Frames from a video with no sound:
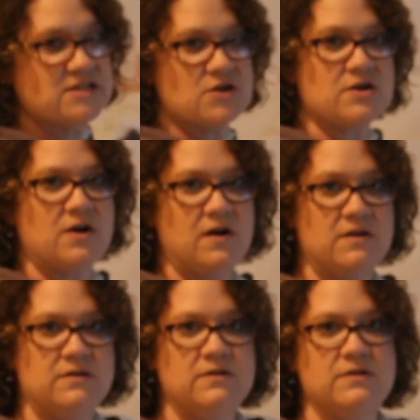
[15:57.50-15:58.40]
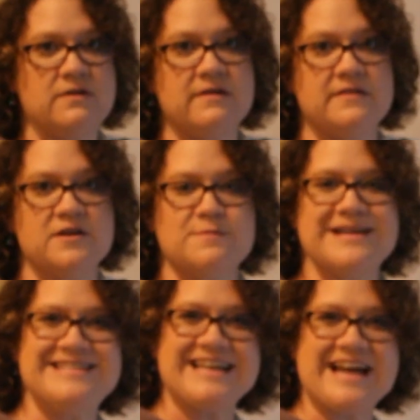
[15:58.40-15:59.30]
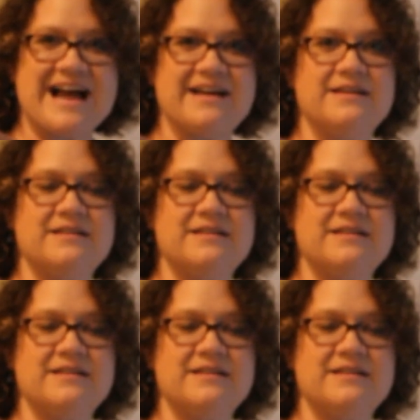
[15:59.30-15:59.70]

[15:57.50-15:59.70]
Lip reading: circle, there's my stick guy.